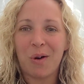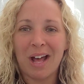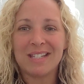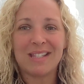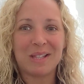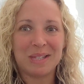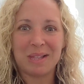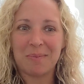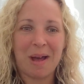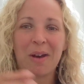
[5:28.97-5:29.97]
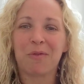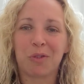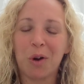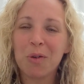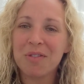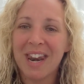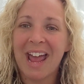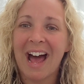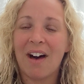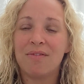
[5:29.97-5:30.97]
as the amount of growth that I
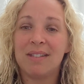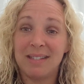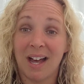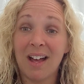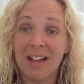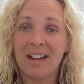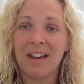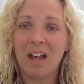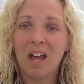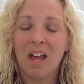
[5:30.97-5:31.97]
have done,